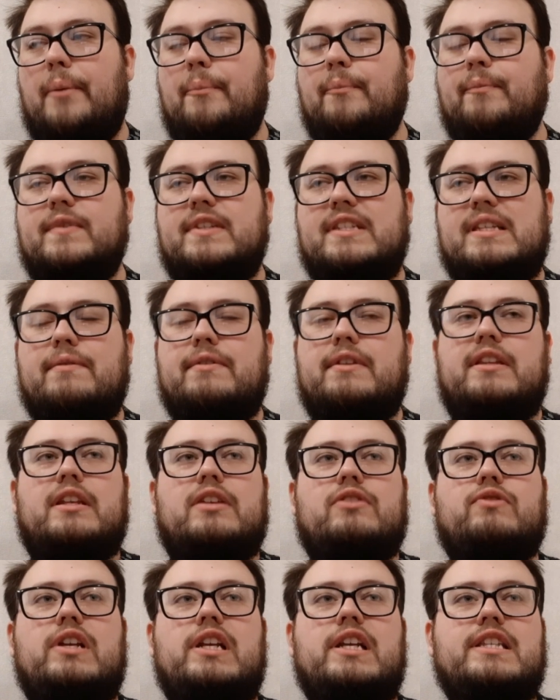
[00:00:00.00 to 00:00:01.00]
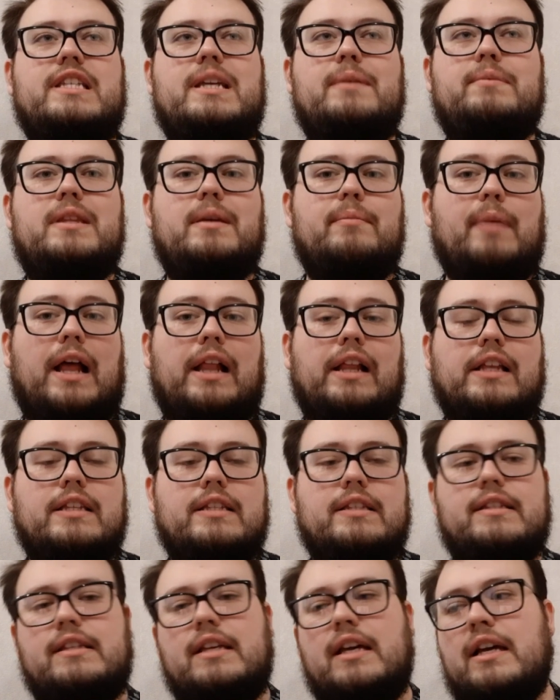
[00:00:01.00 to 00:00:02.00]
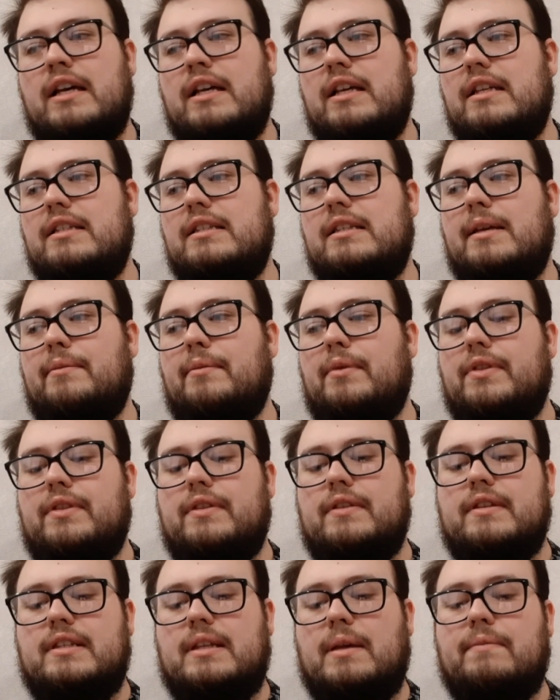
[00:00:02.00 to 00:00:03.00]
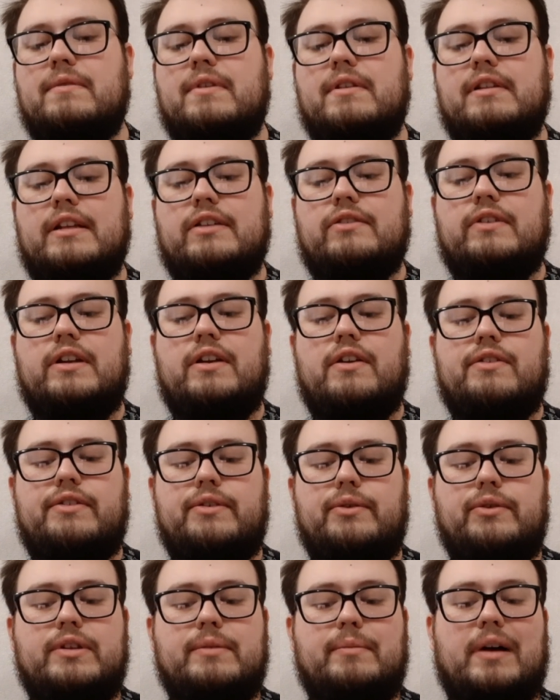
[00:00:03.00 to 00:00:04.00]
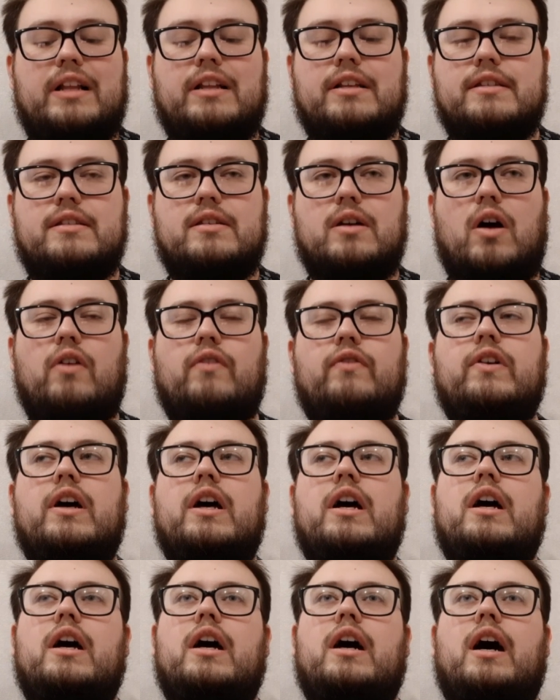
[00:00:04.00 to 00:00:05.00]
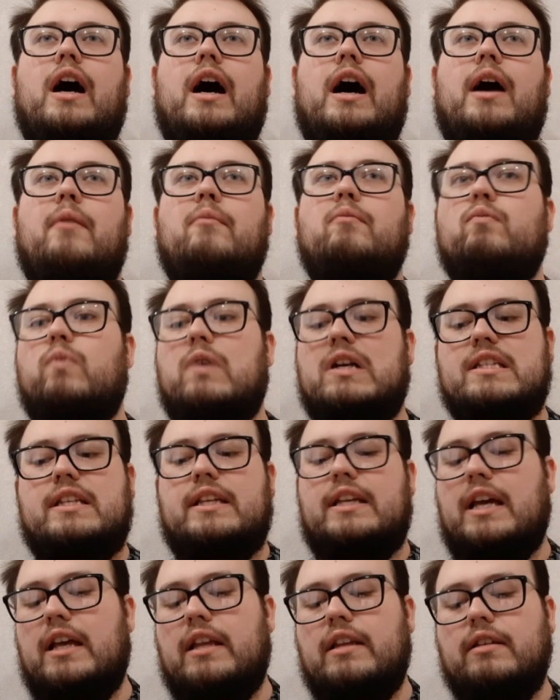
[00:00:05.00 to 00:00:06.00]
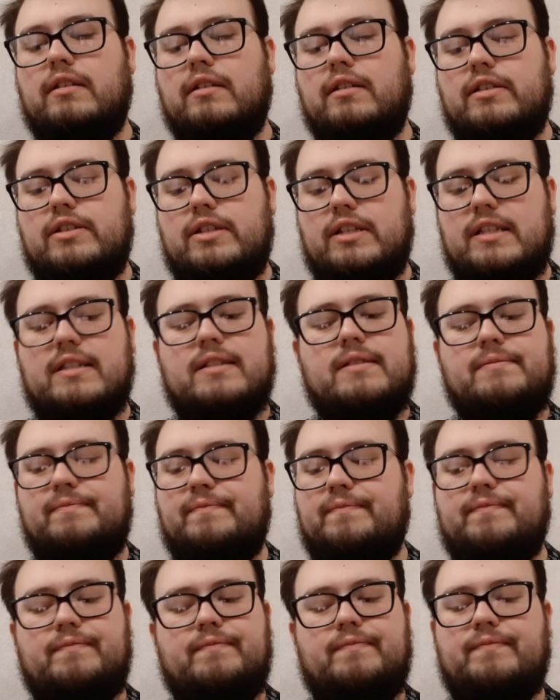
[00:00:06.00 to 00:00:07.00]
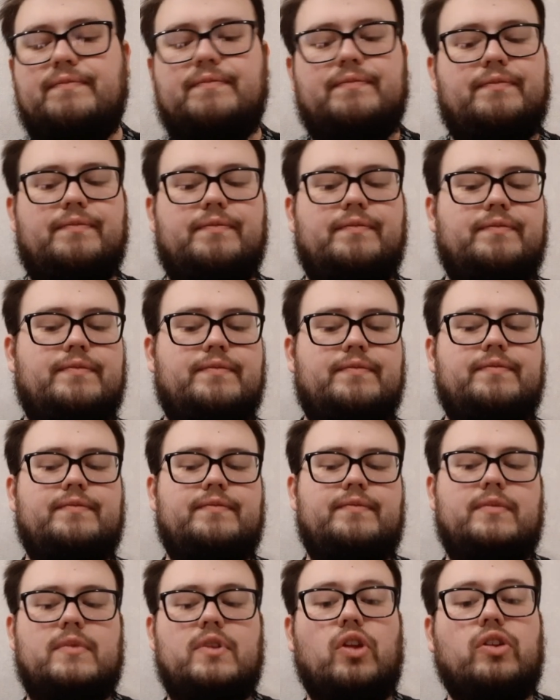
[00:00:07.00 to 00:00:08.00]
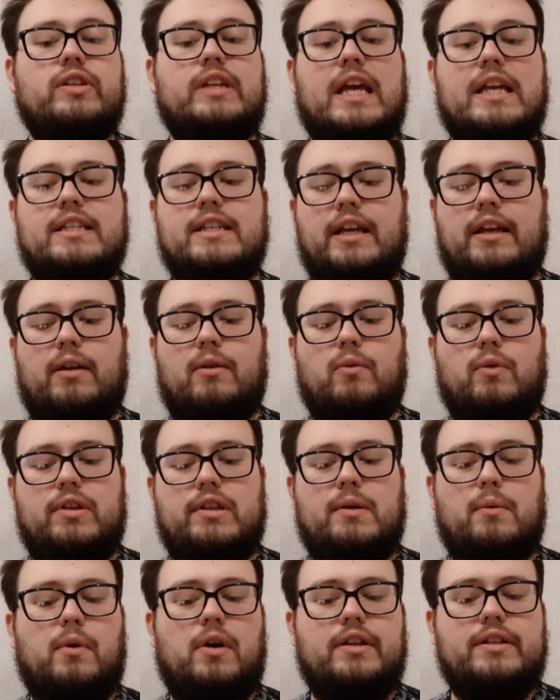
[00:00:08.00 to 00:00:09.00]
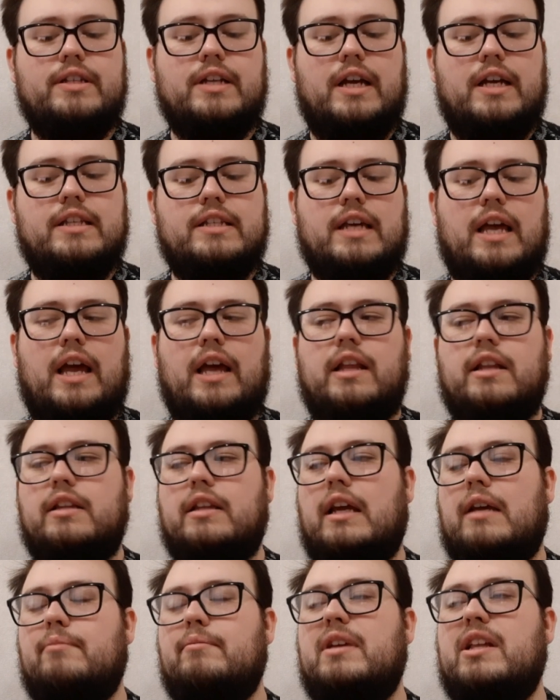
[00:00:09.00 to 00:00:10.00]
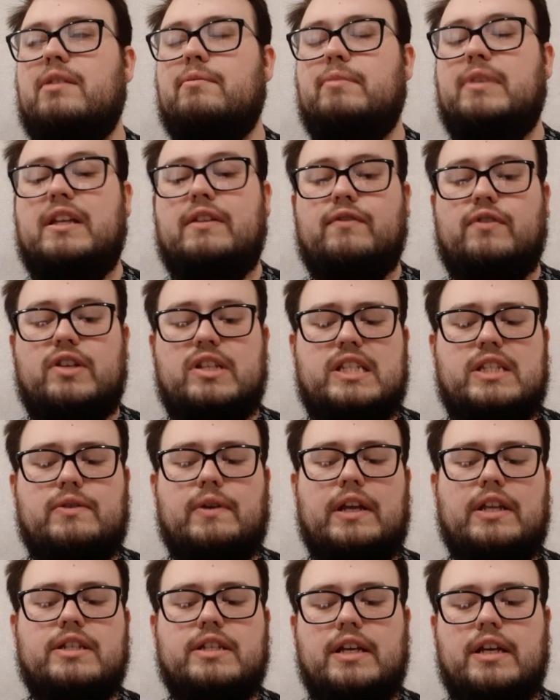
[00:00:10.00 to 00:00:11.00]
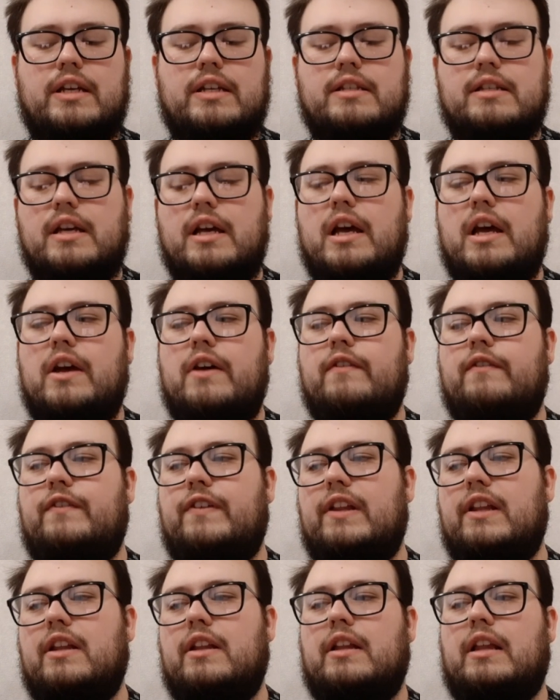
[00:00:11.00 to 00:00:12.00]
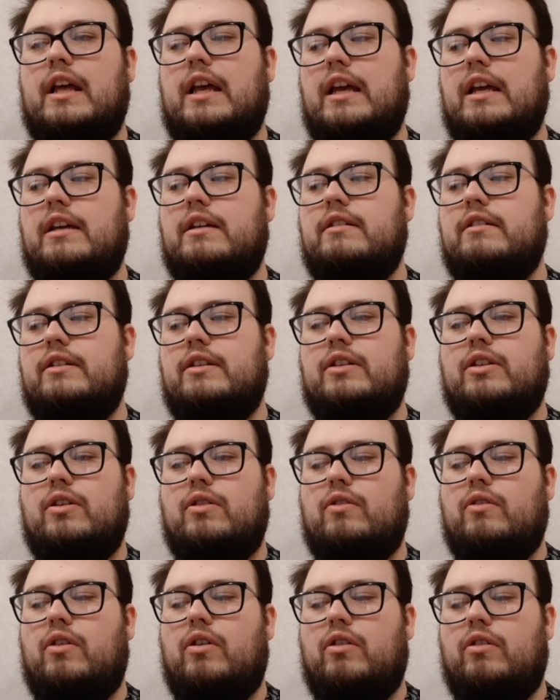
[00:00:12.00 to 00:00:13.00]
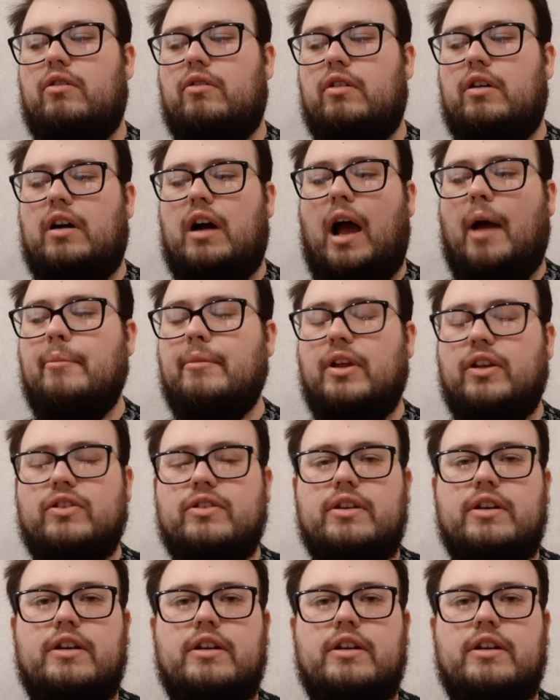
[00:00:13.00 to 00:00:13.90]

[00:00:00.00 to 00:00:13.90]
Something that really tipped the balance. Something that really threw the balance off. Once again, just not getting what they wanted, and like being frustrated, feeling like, you know, oh, I'm not